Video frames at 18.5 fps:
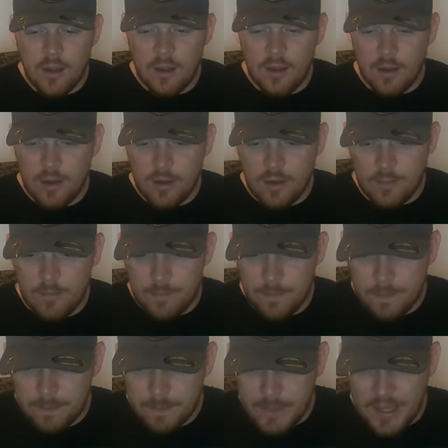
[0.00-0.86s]

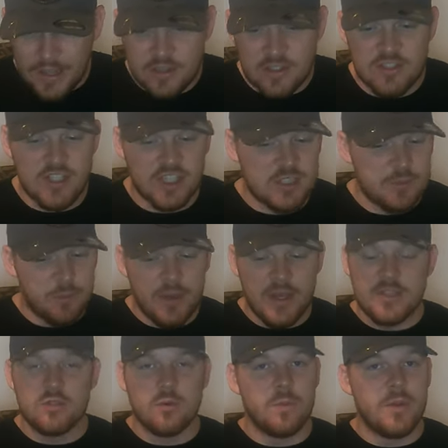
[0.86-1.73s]
And sixth
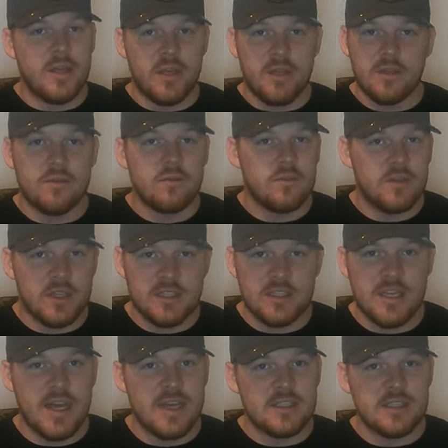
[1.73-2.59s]
place will be the
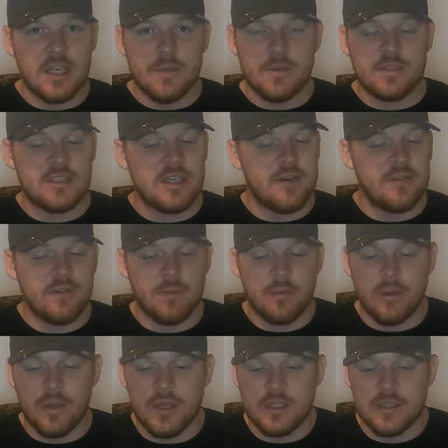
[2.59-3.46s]
exact same as
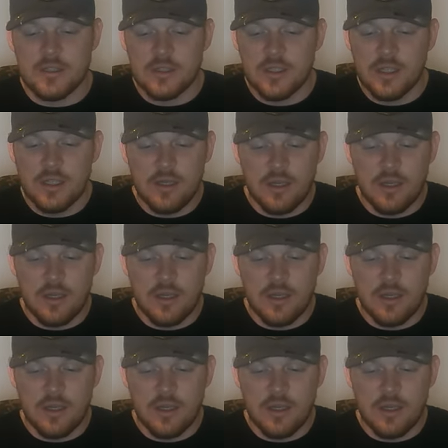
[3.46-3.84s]
seventh place.